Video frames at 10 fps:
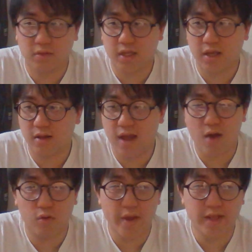You an
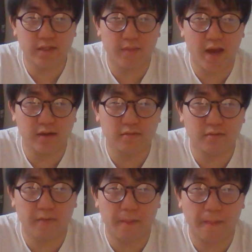hour wasted, man.
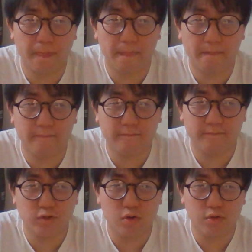
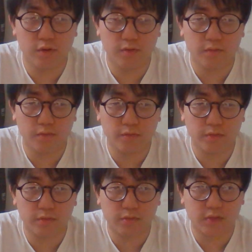What's wrong with you?
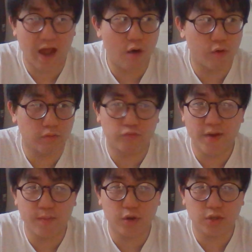An hour,
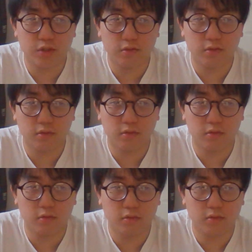read books.
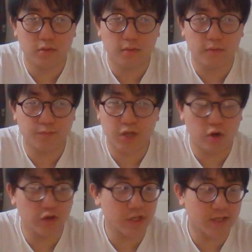
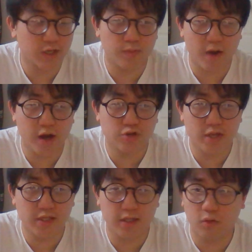Psychology of Sales by Brian
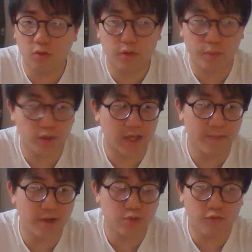Tracy. All the books like I
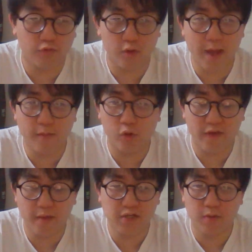mentioned before, all
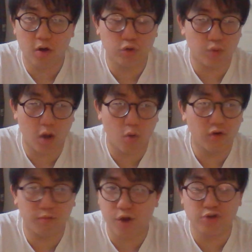of MD Marco's work, all
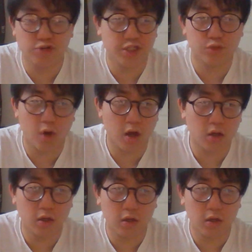of Brian Tracy's work.